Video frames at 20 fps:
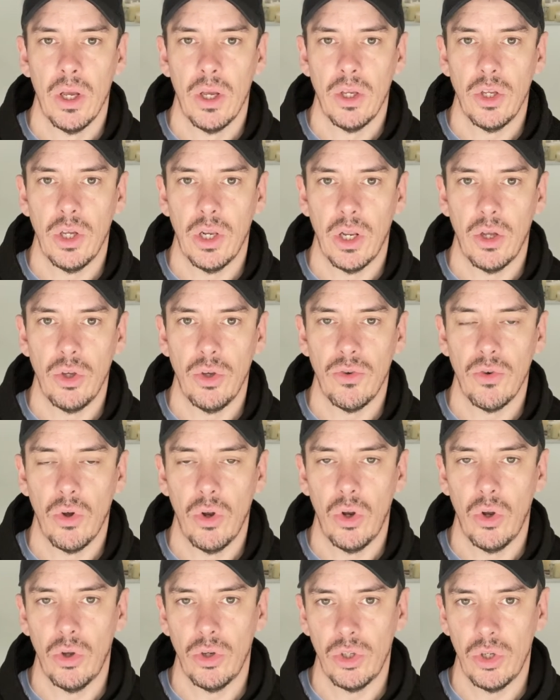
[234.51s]
You know, you've got
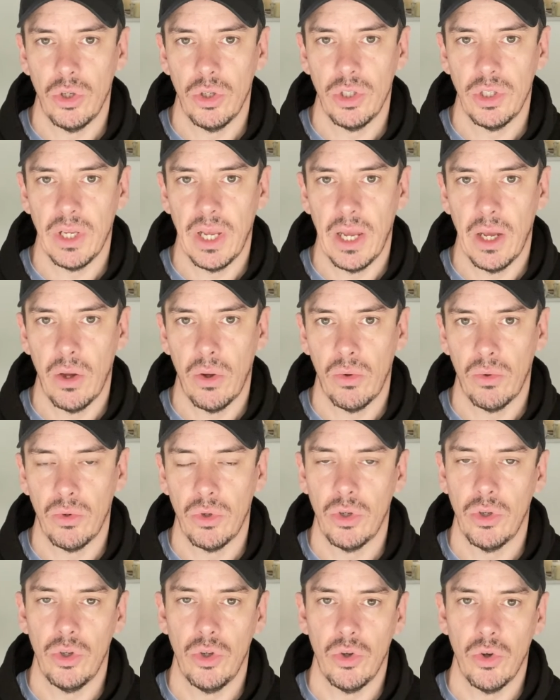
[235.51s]
lossless sound,
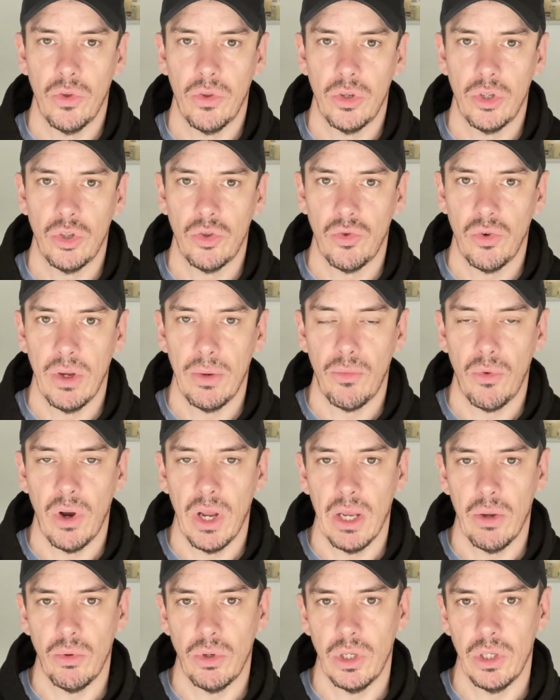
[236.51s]
you've got the stream
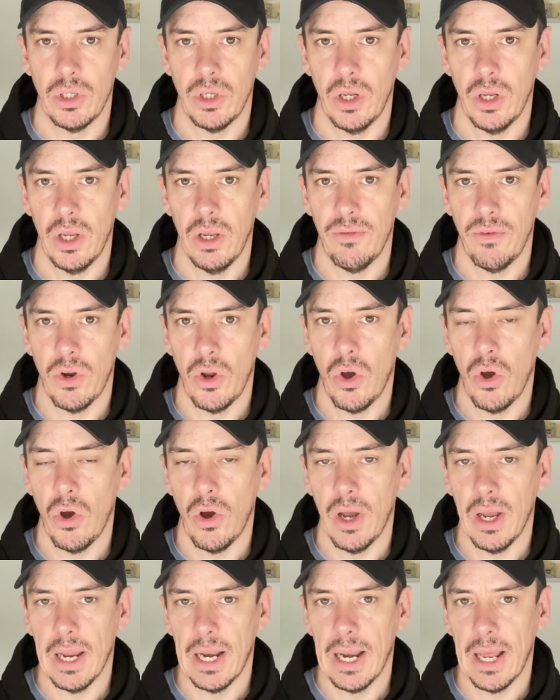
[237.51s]
rate, which is even
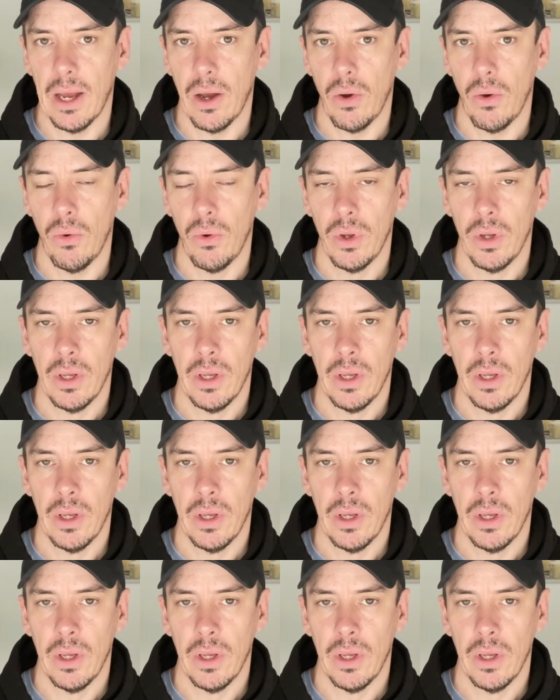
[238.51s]
higher now.